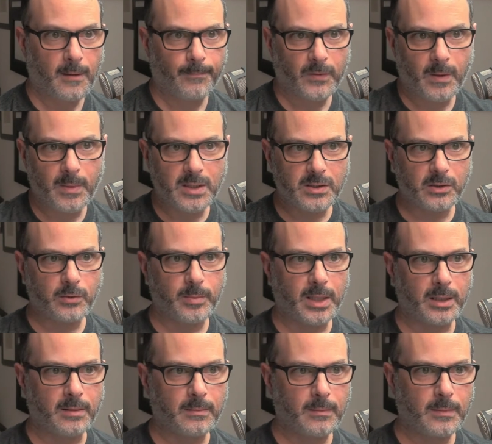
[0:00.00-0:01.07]
Let me zoom
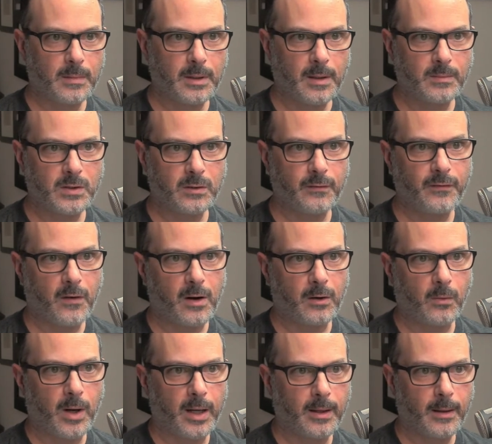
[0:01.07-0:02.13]
in. I'm too far
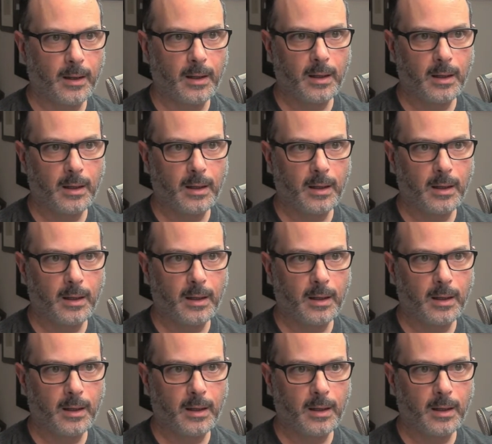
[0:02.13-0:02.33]
away.